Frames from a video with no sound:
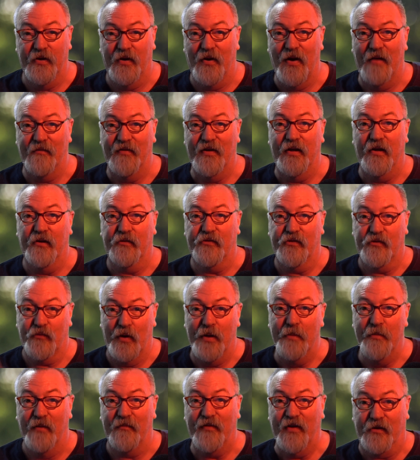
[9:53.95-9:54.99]
You're having a
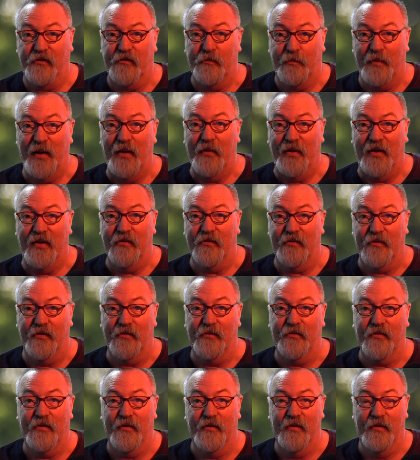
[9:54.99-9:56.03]
stream of
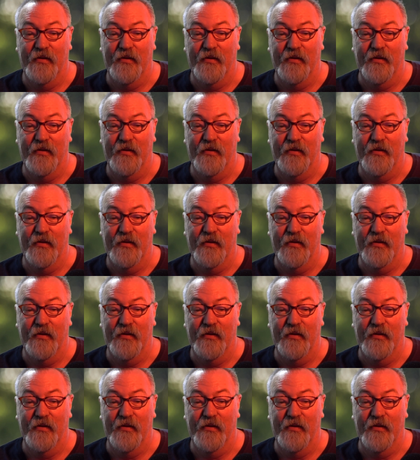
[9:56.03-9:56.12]
experiences